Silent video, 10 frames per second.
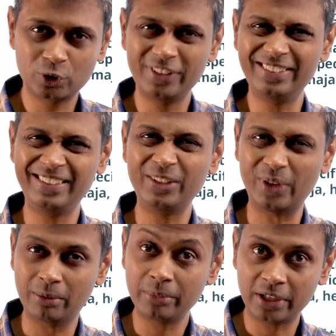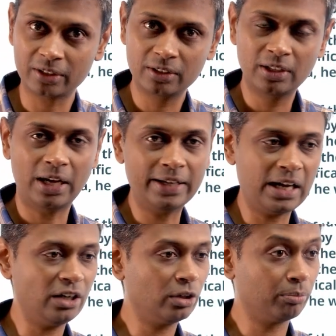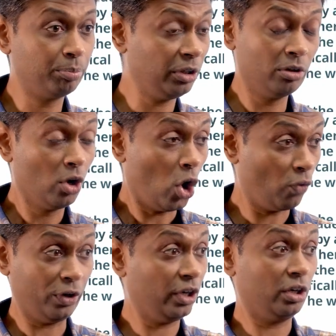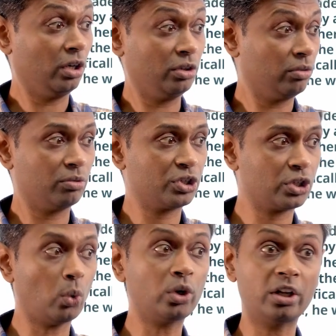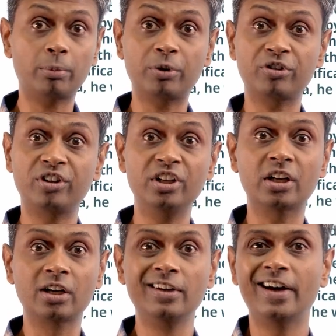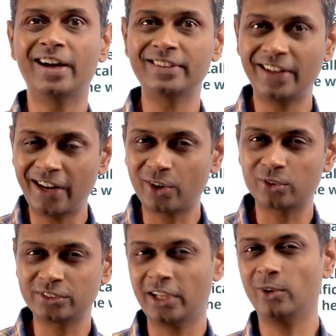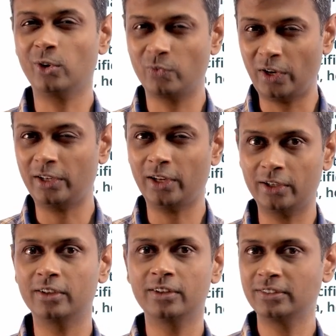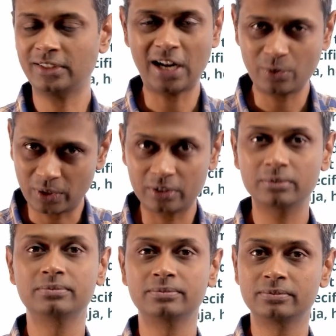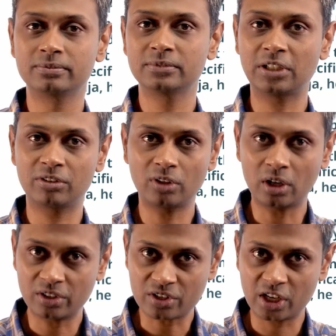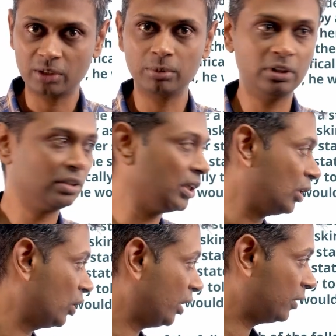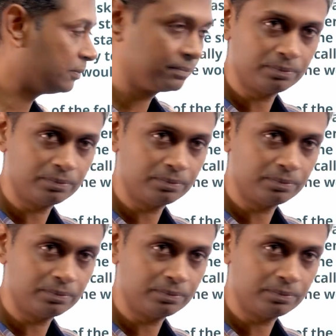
Easy to eliminate. I can't be offended and shout at the person here and then later on say, well done. That can't work. That is not sustainable. That's not done.